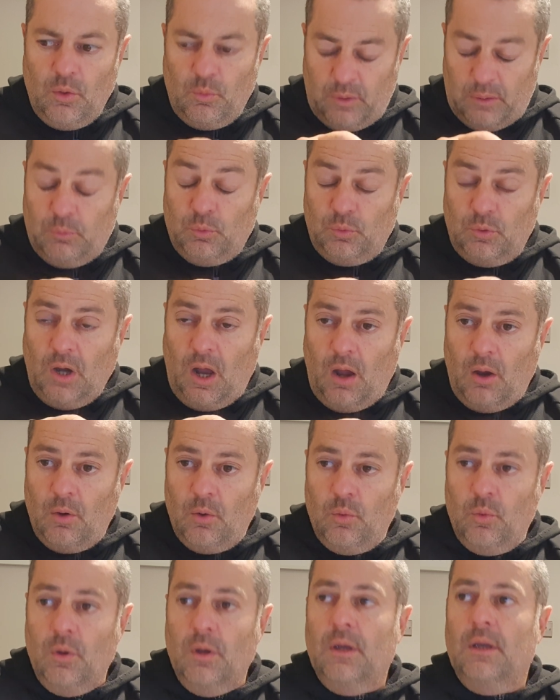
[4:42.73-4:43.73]
will
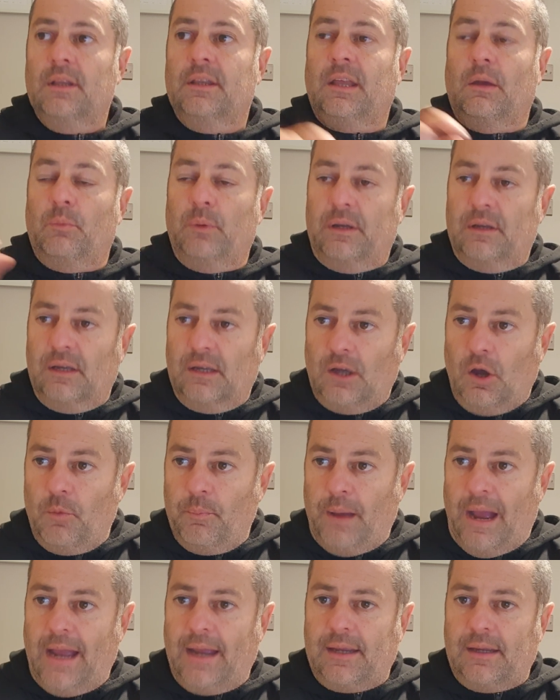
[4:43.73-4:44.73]
know that we can go
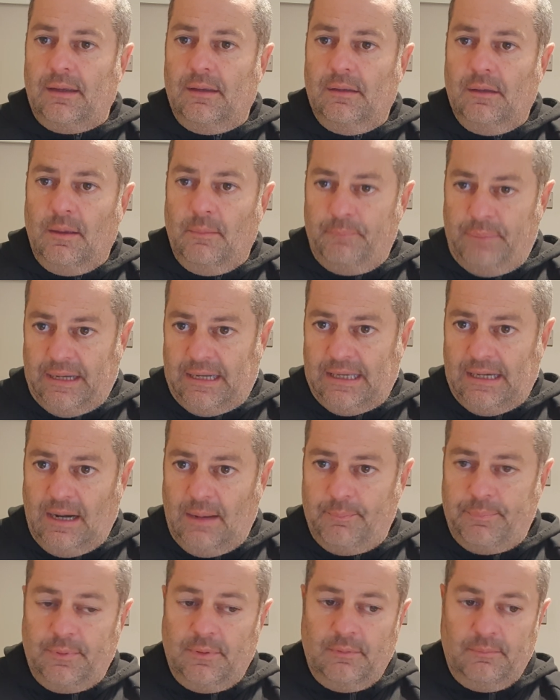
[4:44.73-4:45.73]
back, pick it
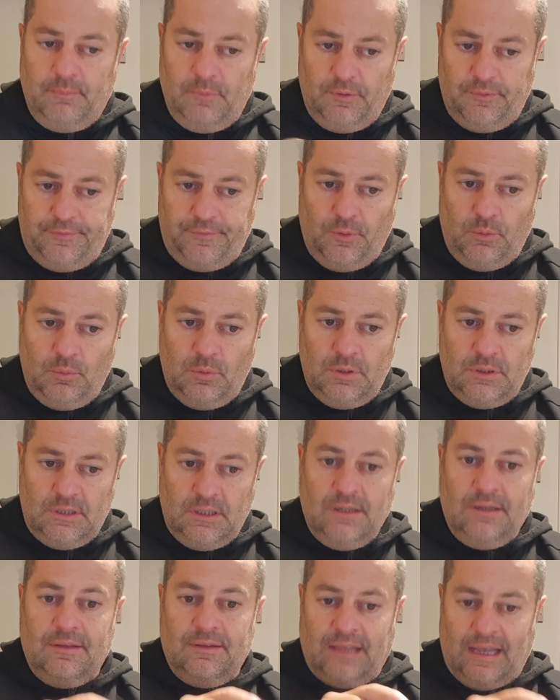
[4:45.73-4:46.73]
up, move forward.
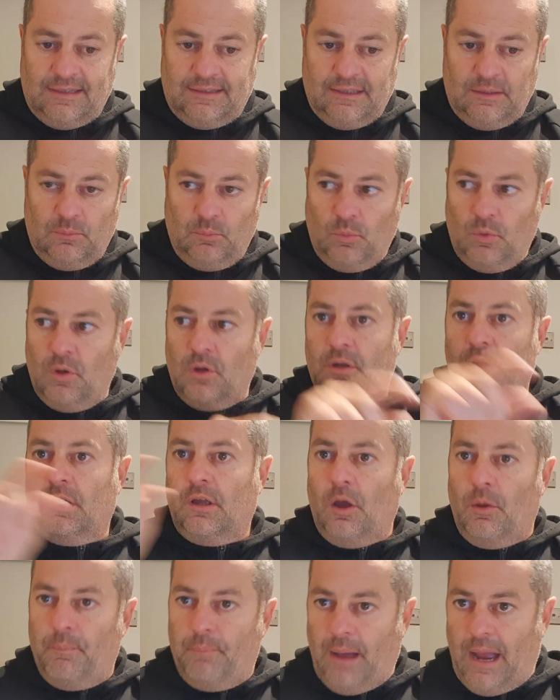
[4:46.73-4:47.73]
That didn't work,
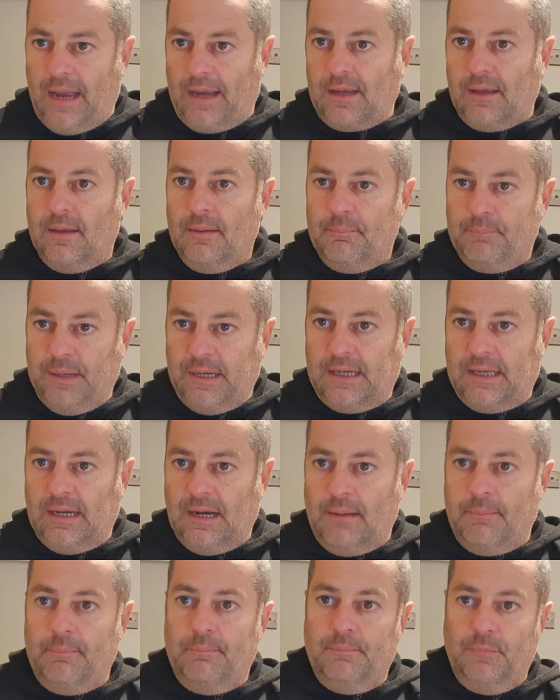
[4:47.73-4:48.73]
go back, pick it
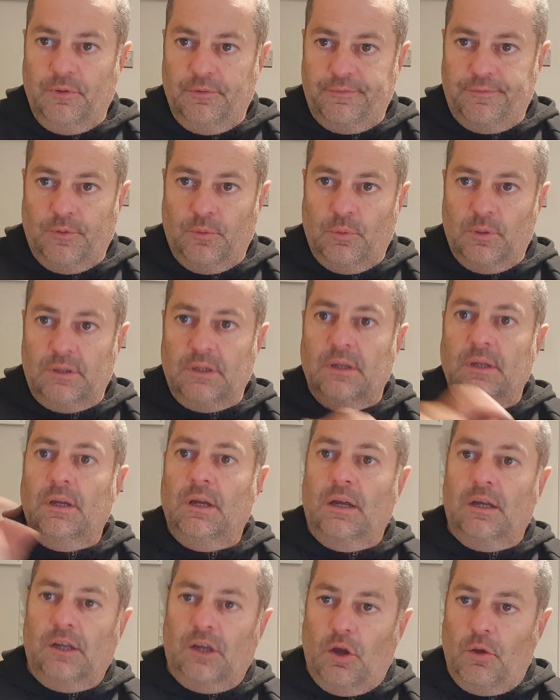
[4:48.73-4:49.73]
up, move forward,
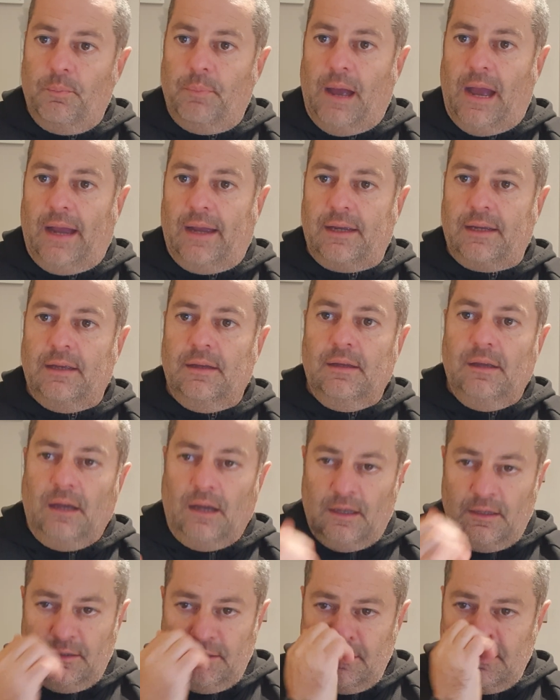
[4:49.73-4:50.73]
and go back.
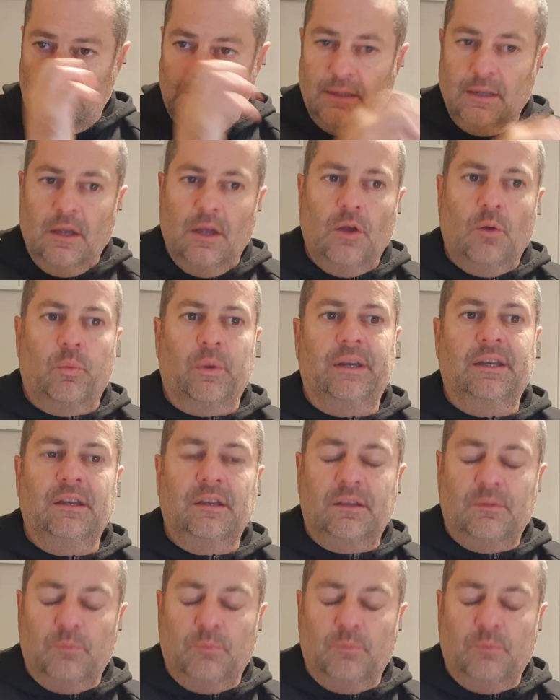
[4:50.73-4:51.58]
And we